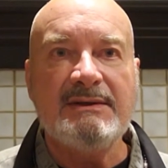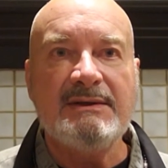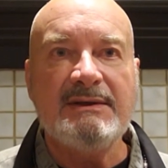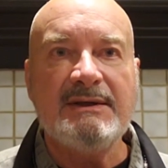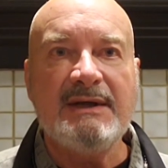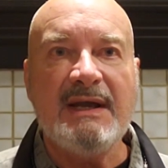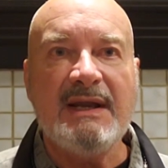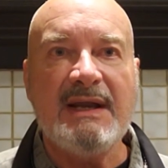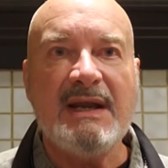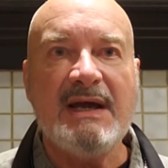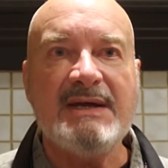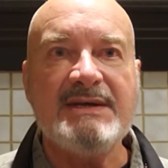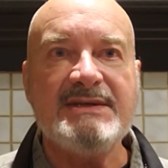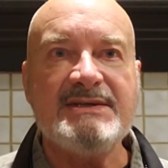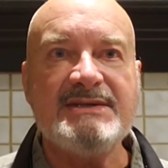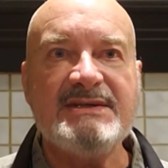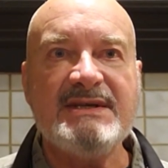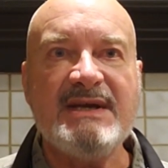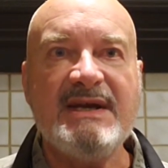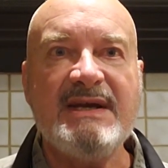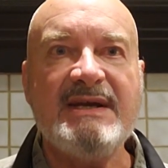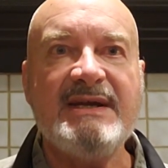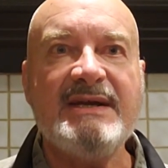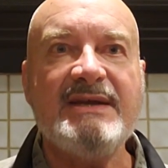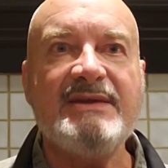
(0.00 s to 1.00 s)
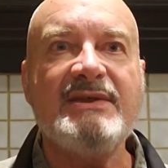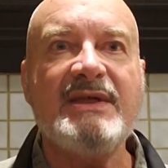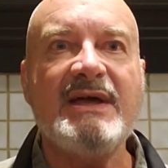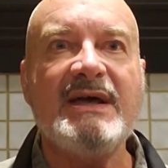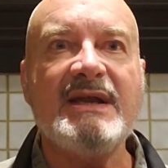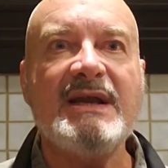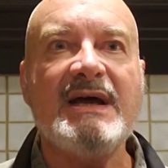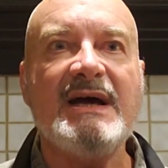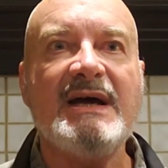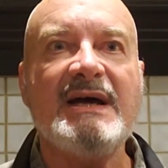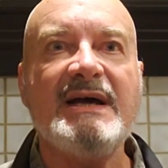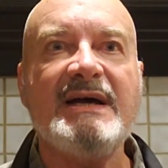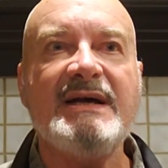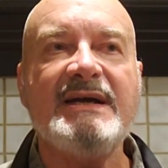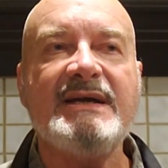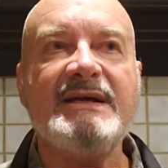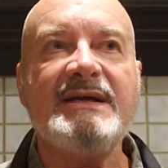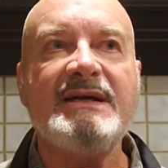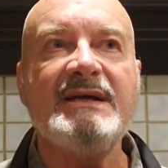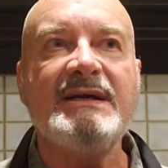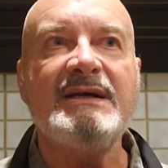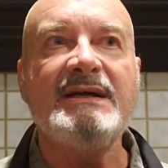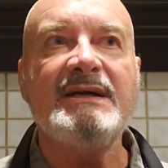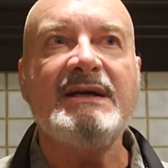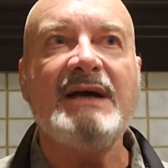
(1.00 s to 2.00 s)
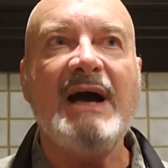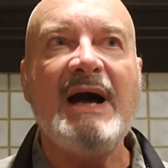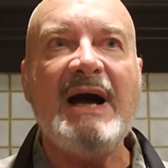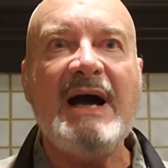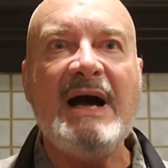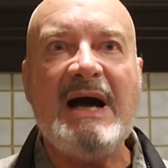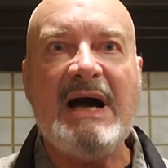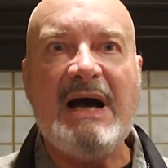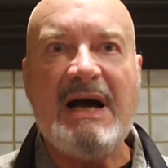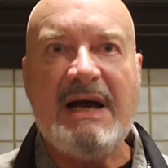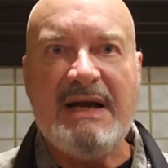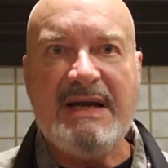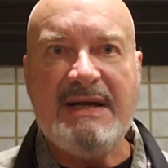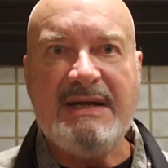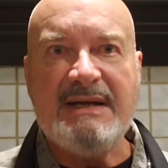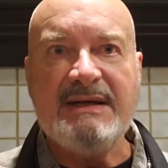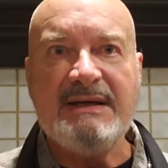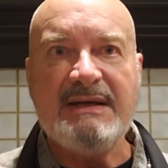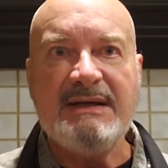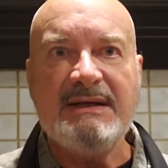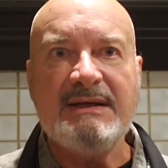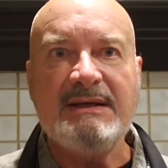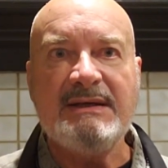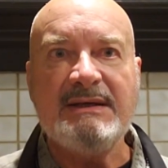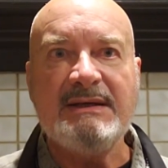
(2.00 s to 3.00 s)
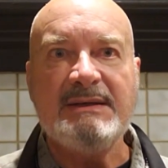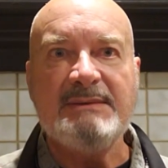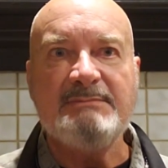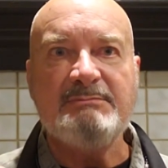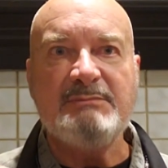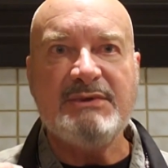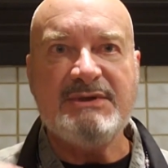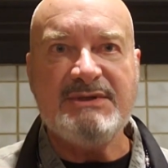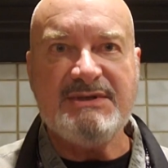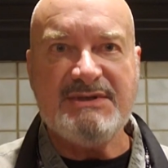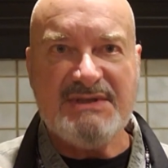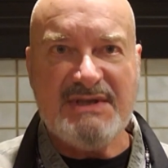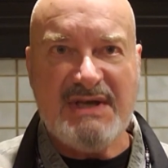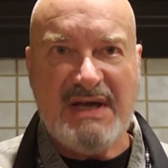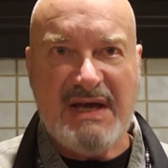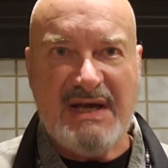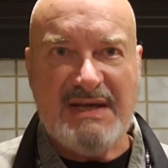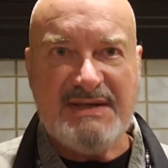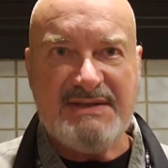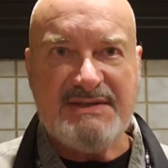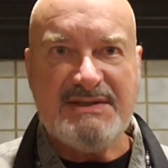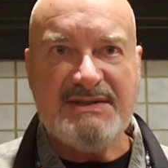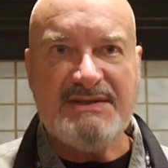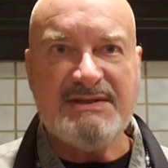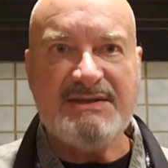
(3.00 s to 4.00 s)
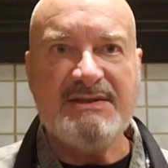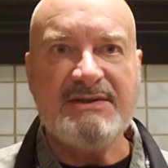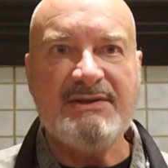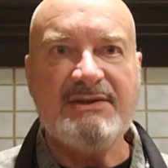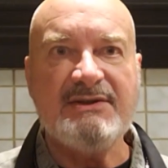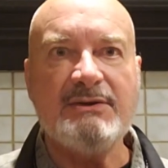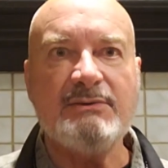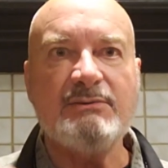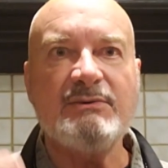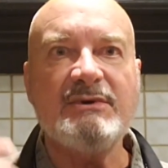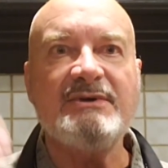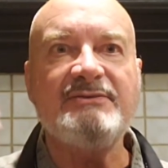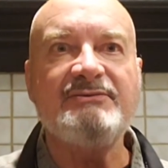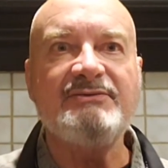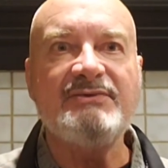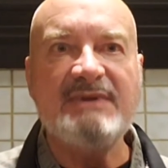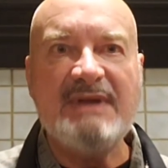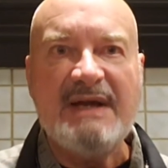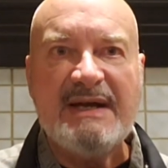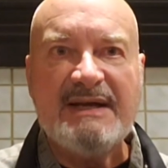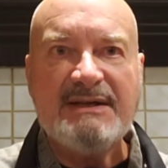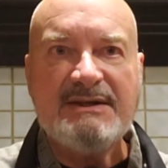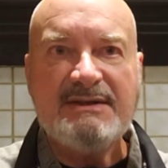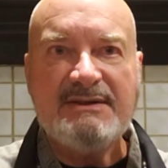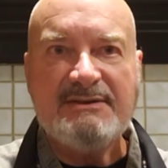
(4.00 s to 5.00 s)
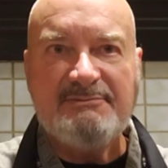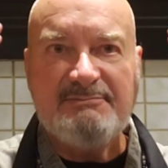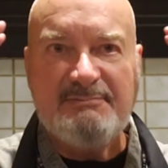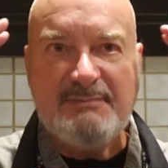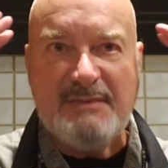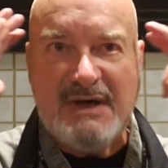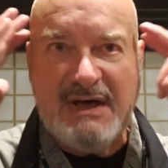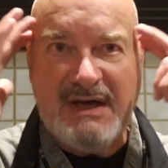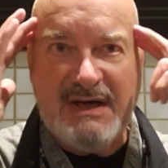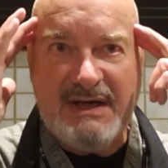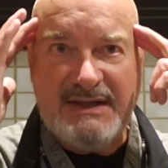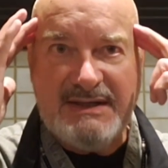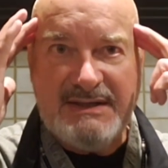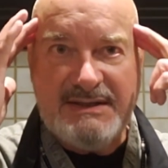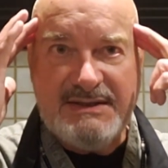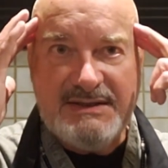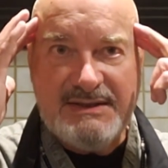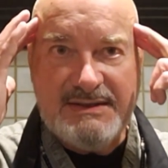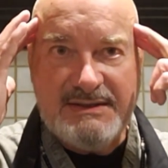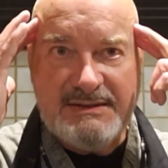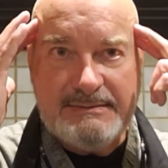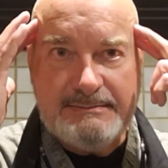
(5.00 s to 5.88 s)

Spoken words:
can I say that I possess the reflective mind,